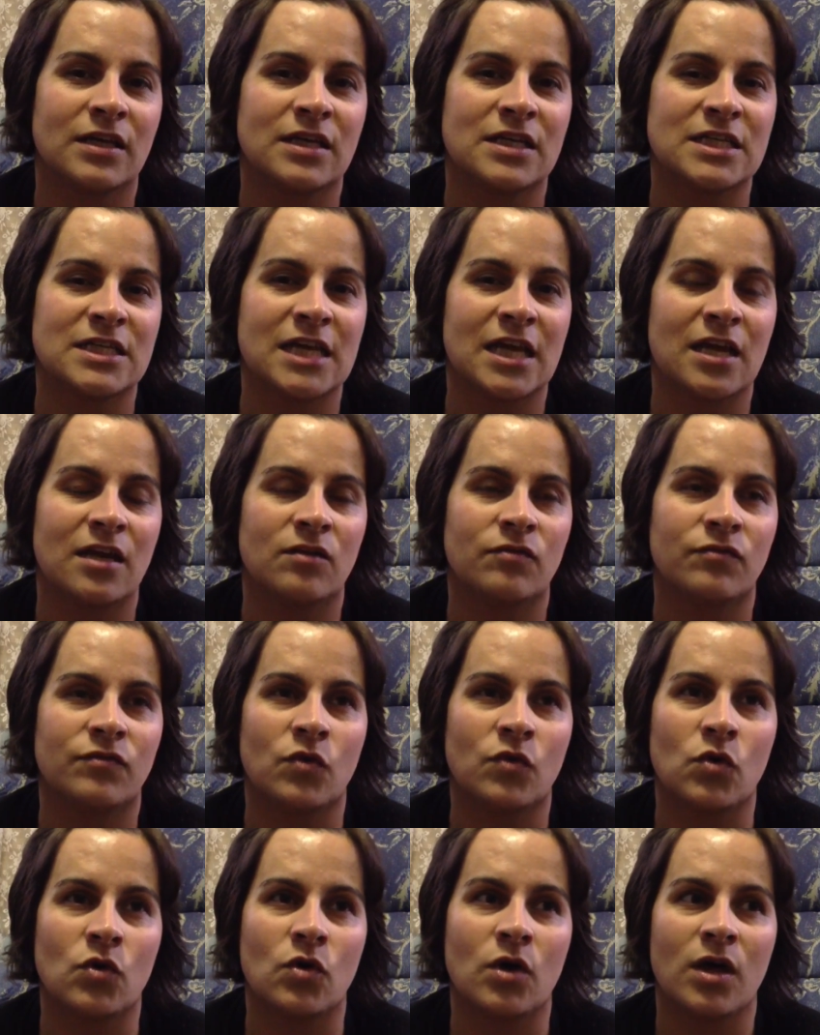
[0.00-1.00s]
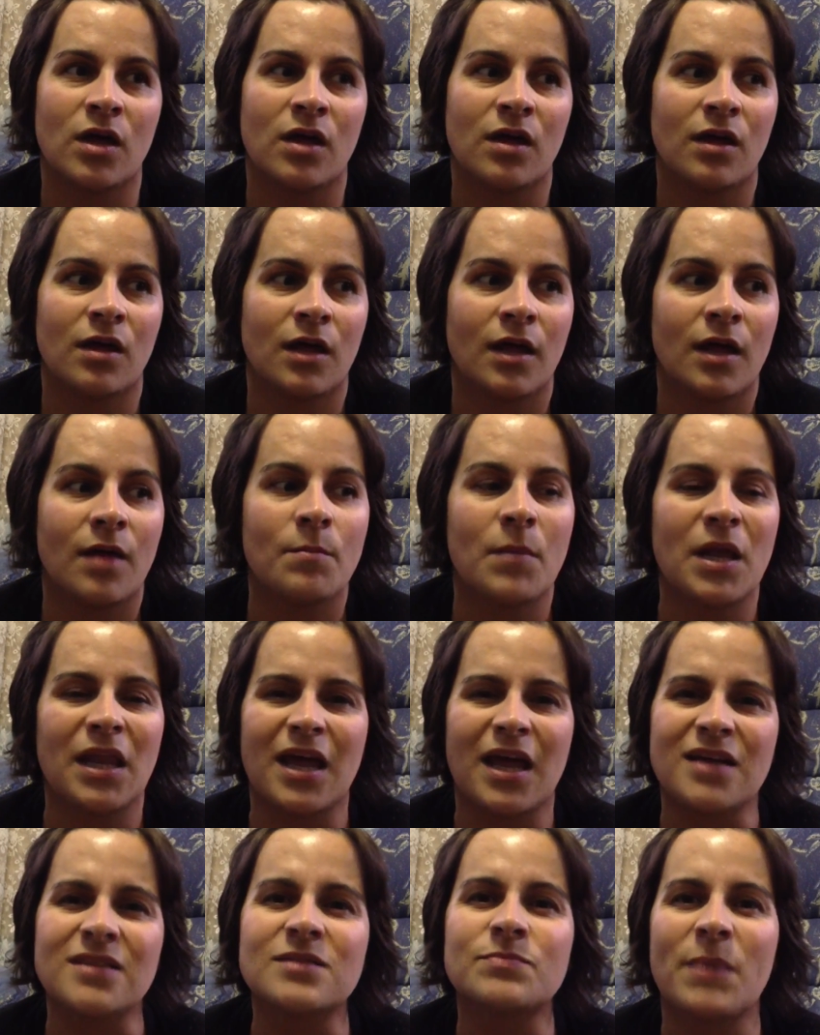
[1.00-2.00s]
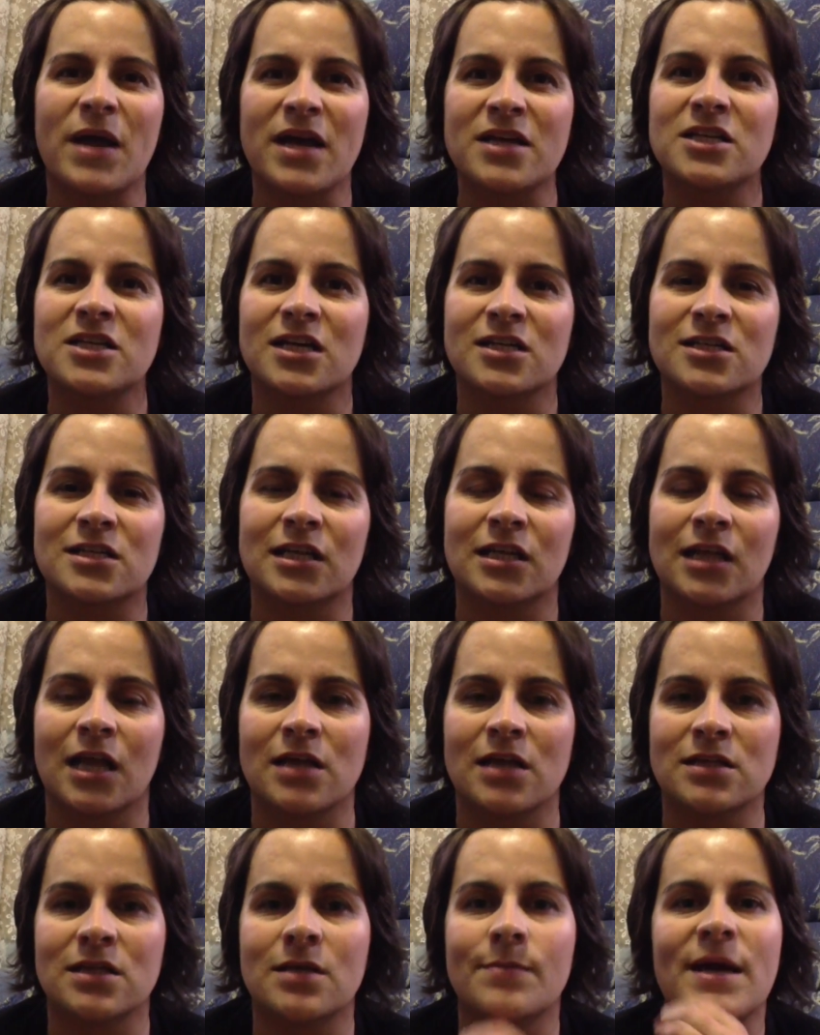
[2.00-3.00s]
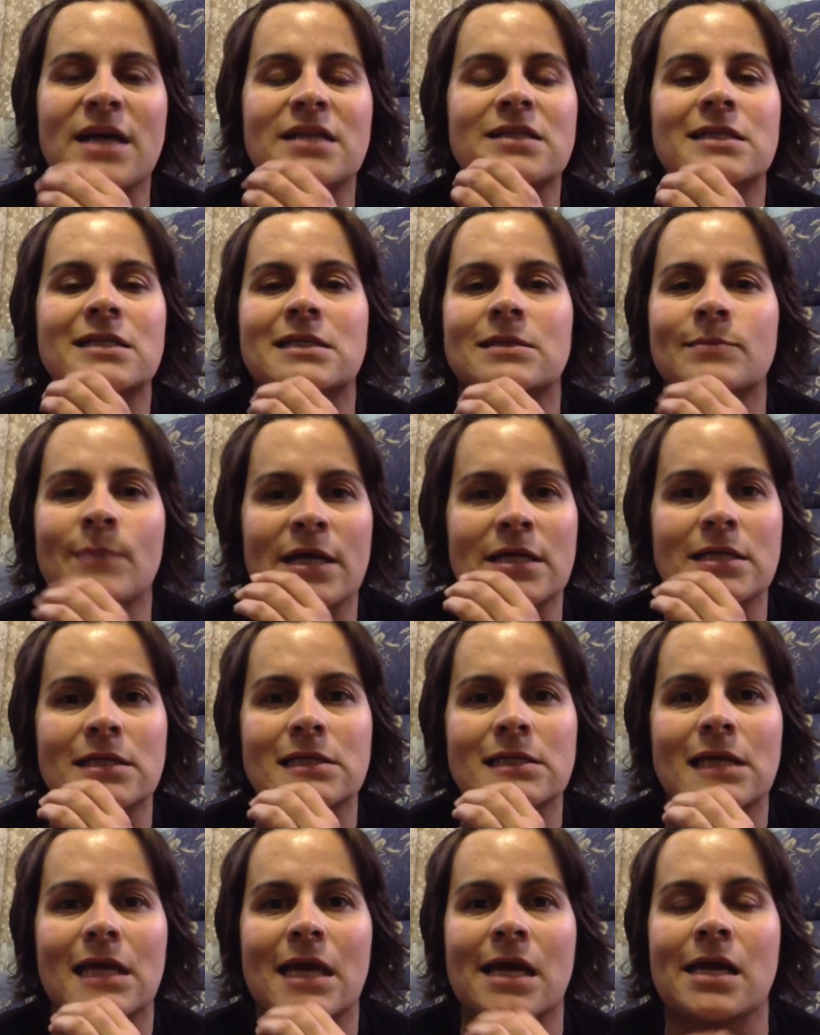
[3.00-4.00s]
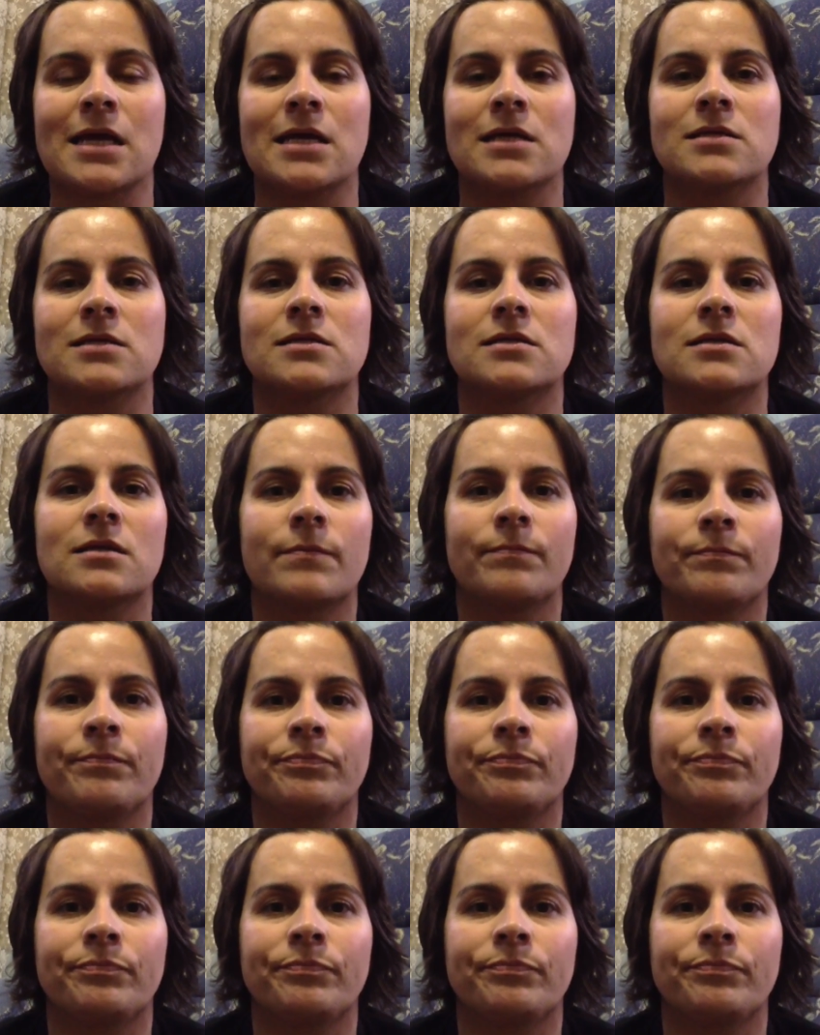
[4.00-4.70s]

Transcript: container for, my last batch actually lasted about 6 months, and